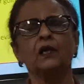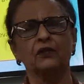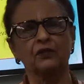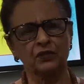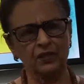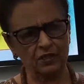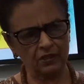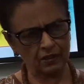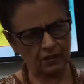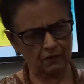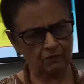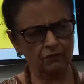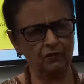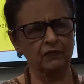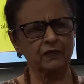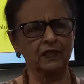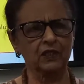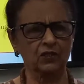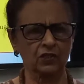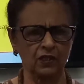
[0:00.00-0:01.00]
This
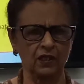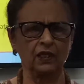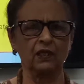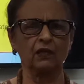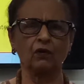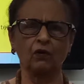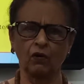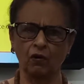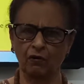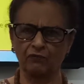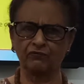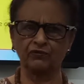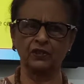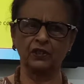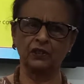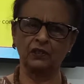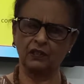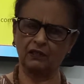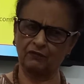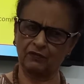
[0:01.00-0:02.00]
you see often
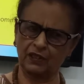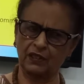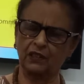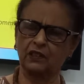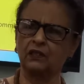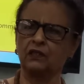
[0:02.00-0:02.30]
even